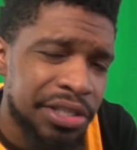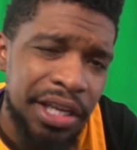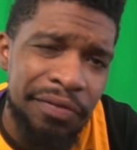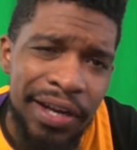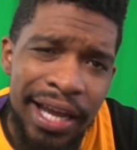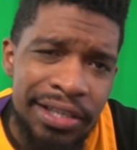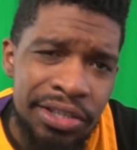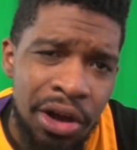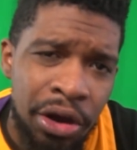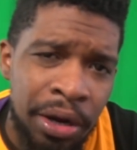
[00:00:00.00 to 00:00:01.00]
what Stephen A is
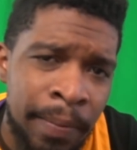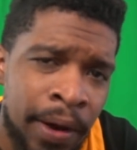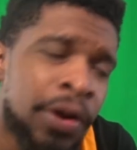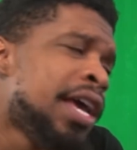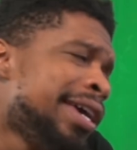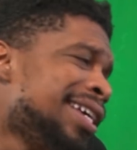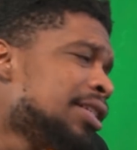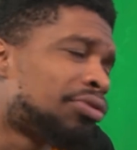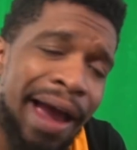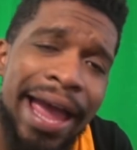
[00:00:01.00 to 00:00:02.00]
talking about.
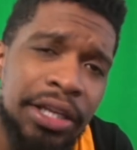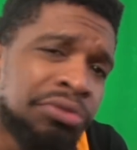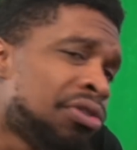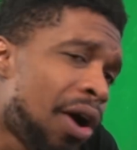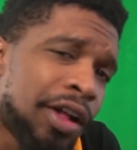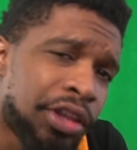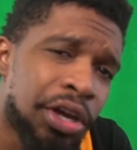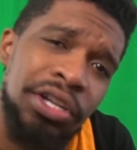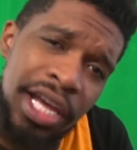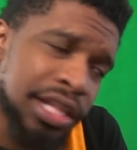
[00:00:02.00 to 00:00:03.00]
He's right. You go out
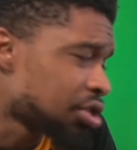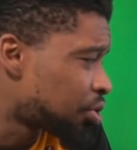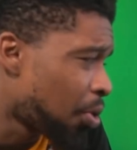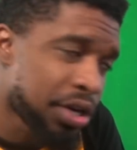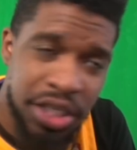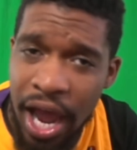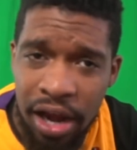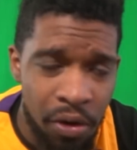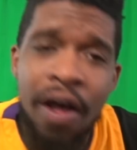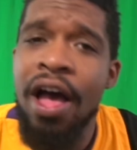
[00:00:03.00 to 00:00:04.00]
there and get the scoring
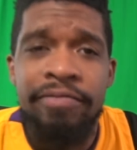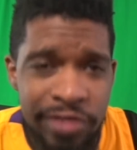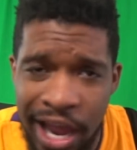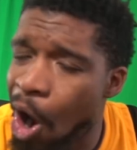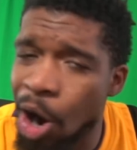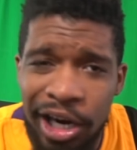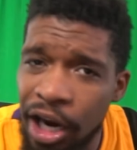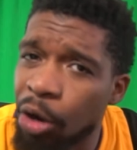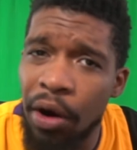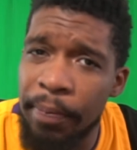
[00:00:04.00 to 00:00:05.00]
title. They are
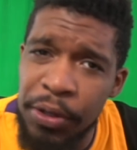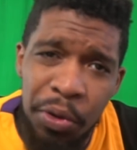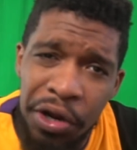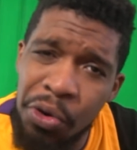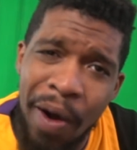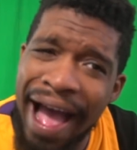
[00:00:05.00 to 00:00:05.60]
going to rip you a new